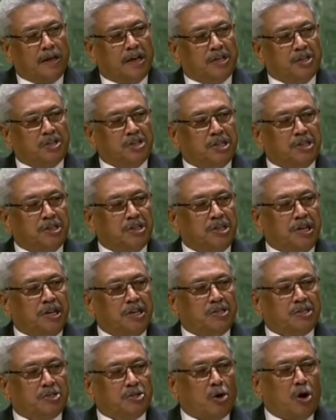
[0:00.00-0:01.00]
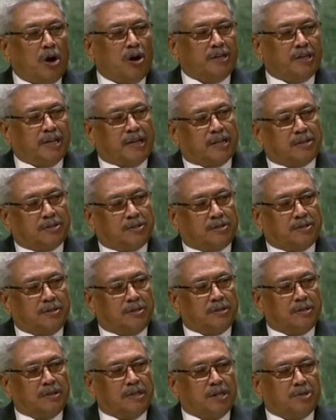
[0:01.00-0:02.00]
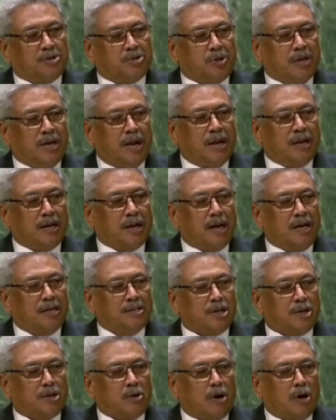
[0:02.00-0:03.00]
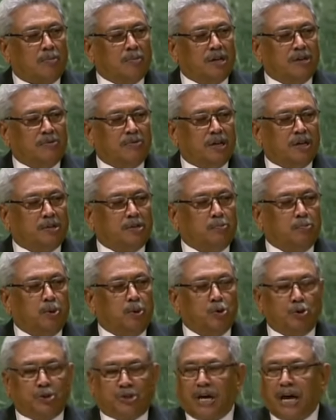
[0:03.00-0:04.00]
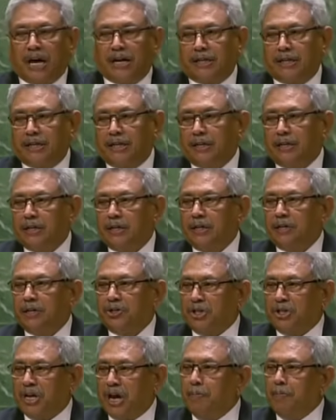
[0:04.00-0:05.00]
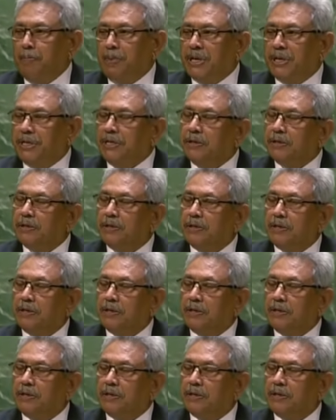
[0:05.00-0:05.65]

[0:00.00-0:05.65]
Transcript: It is in this context that Sri Lanka is a Commonwealth Blue Charter champion